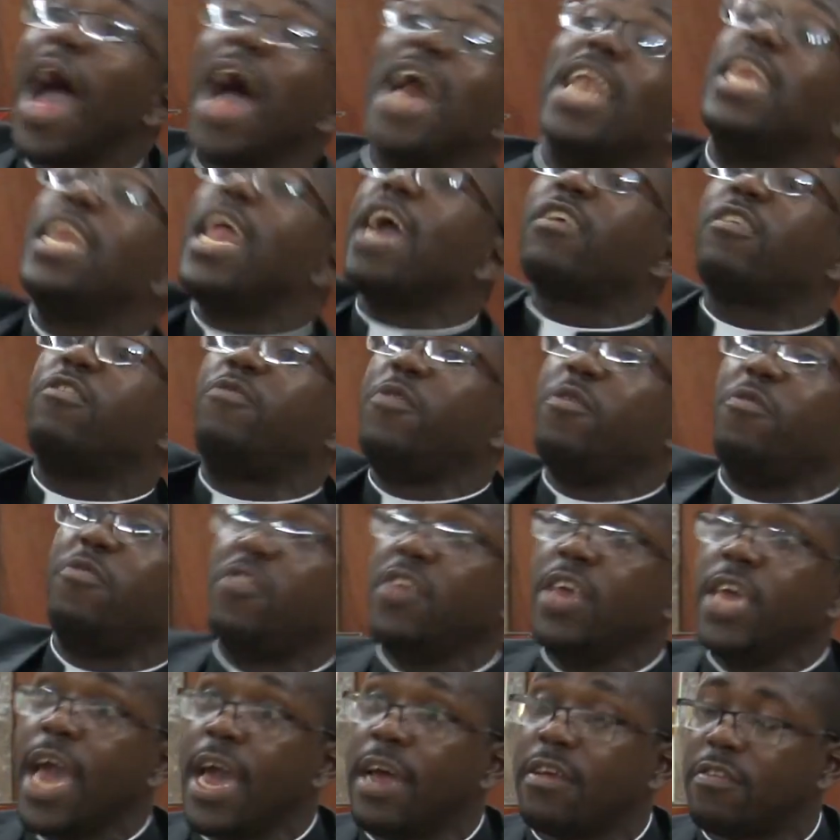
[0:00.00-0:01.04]
and next
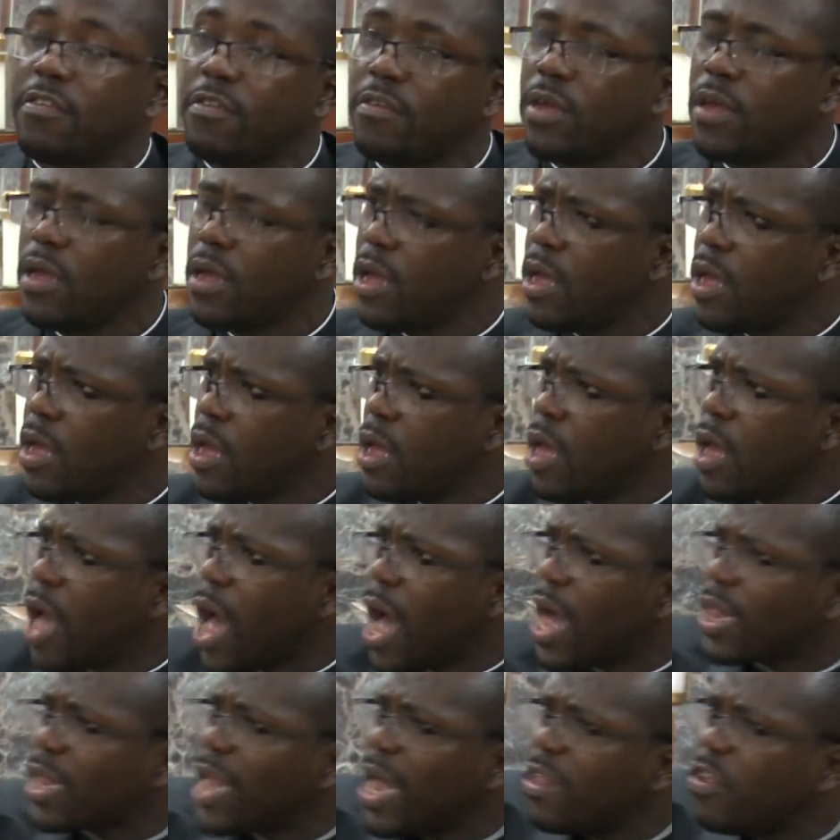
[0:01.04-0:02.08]
50 years.
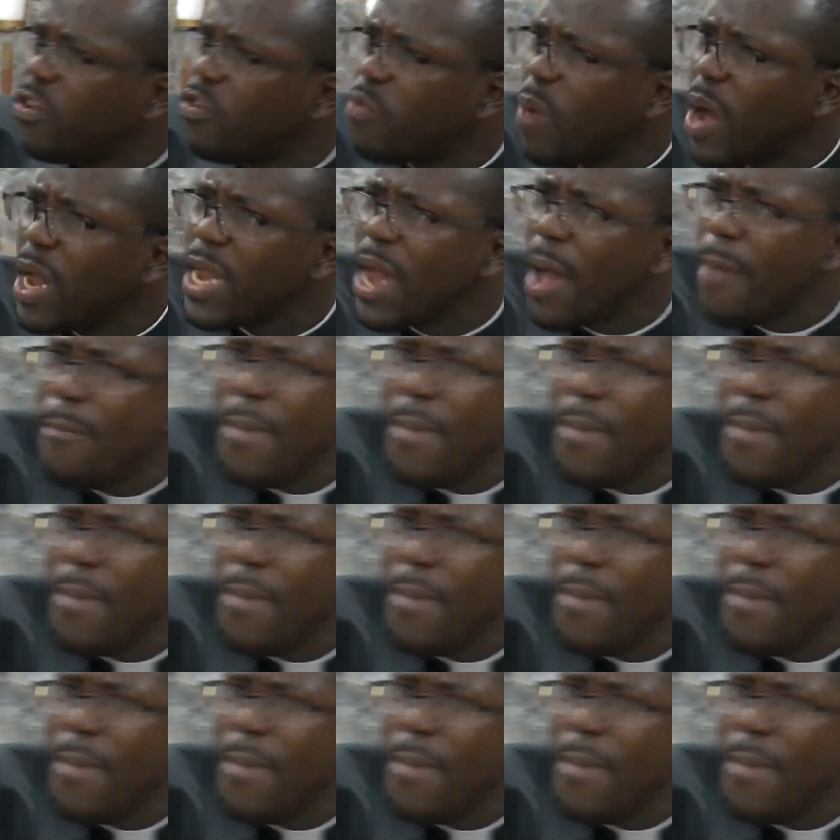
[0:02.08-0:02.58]
And that is why there are